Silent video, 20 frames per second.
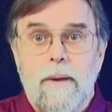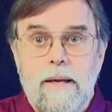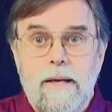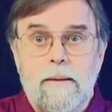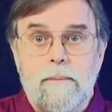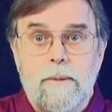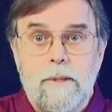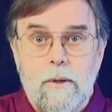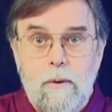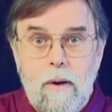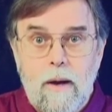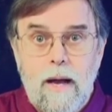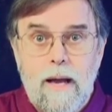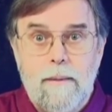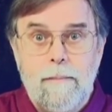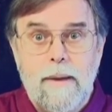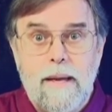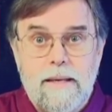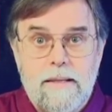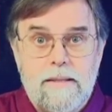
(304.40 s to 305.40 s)

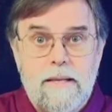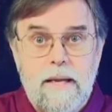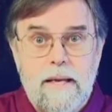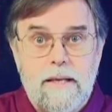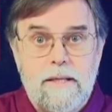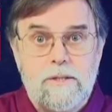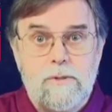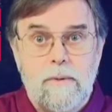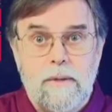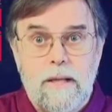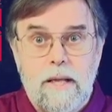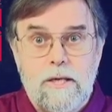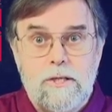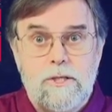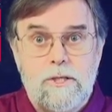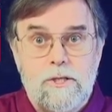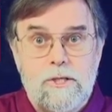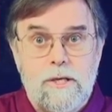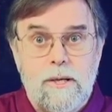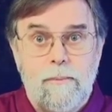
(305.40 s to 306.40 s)
AWI maintain its
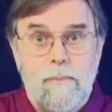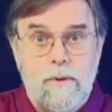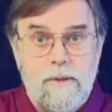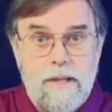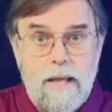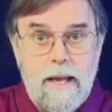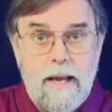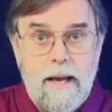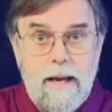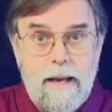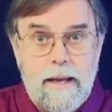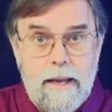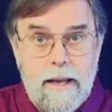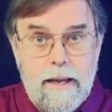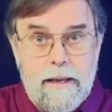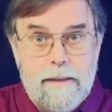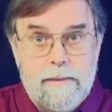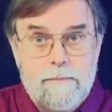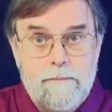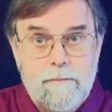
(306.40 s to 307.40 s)
relationship with
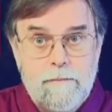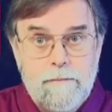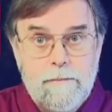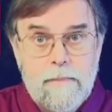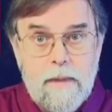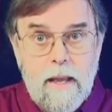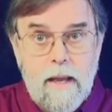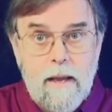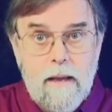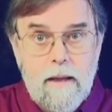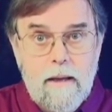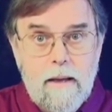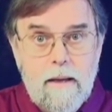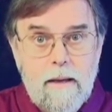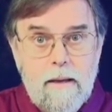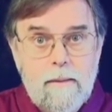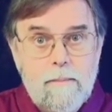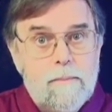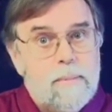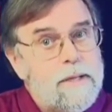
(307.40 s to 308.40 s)
AIA.
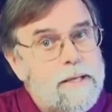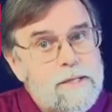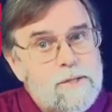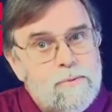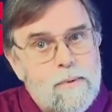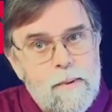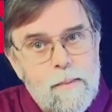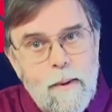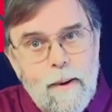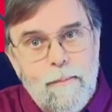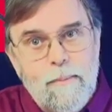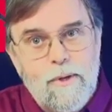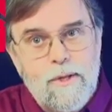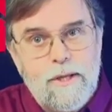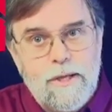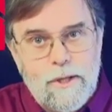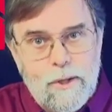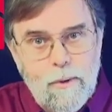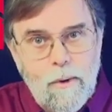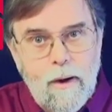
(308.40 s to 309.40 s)
Please remember
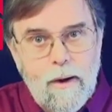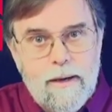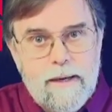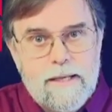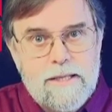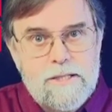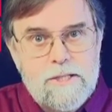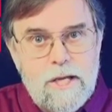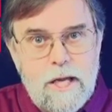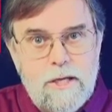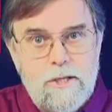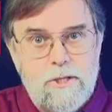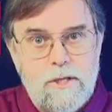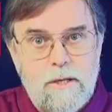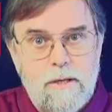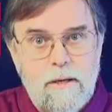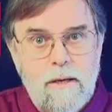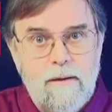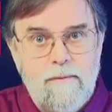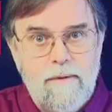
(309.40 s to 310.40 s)
that you are an
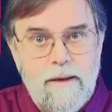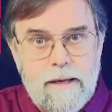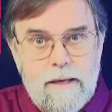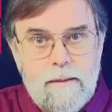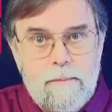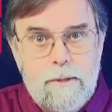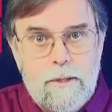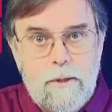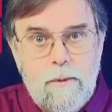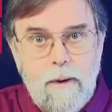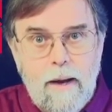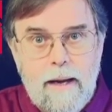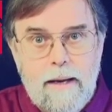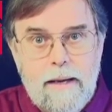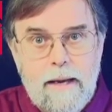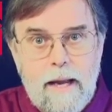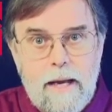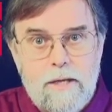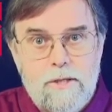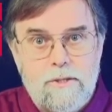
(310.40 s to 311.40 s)
extension of AWI
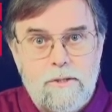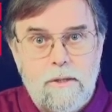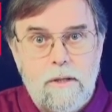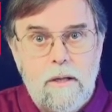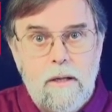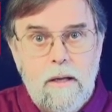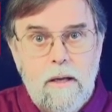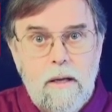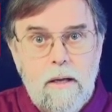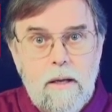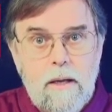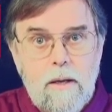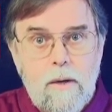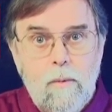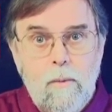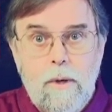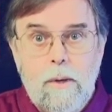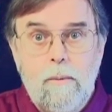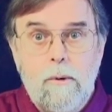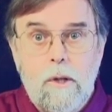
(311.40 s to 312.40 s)
National.
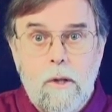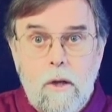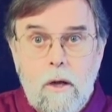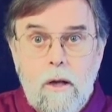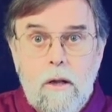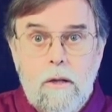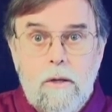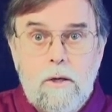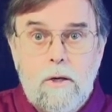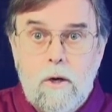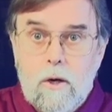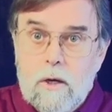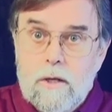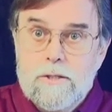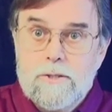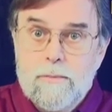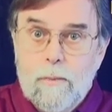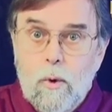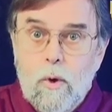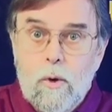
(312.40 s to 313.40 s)
We will all
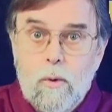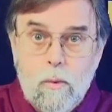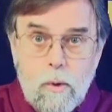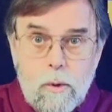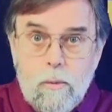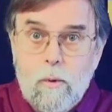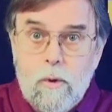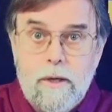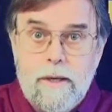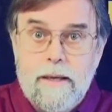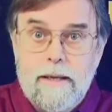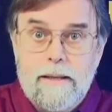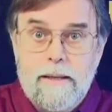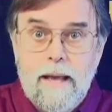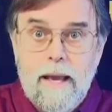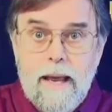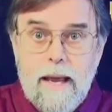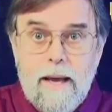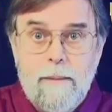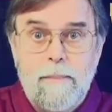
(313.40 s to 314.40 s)
cause more woodworking
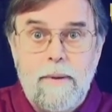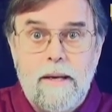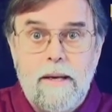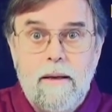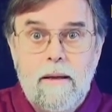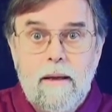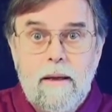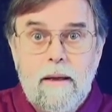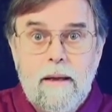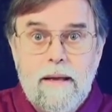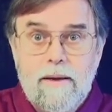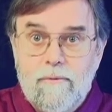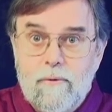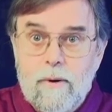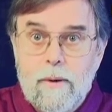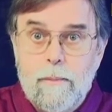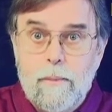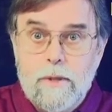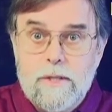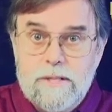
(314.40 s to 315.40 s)
to happen if
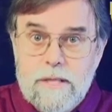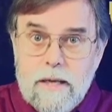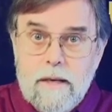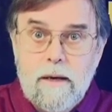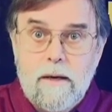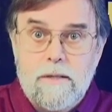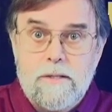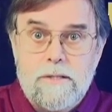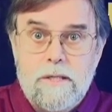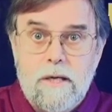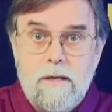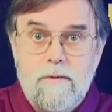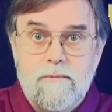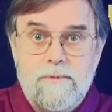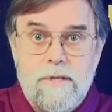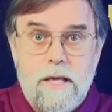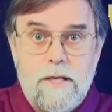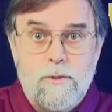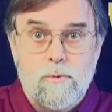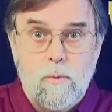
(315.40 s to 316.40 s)
we present
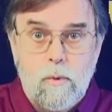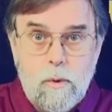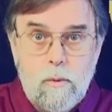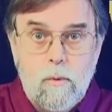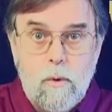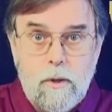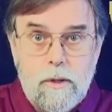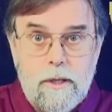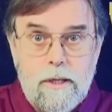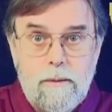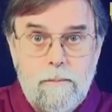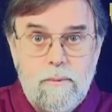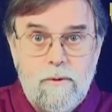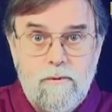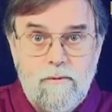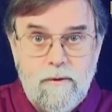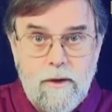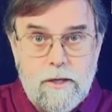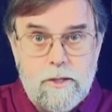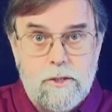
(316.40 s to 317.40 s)
ourselves as woodworking
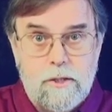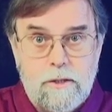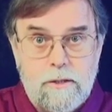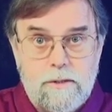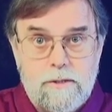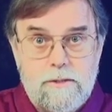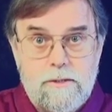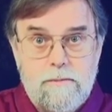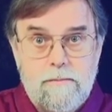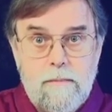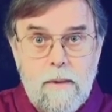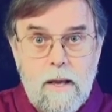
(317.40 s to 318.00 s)
professionals.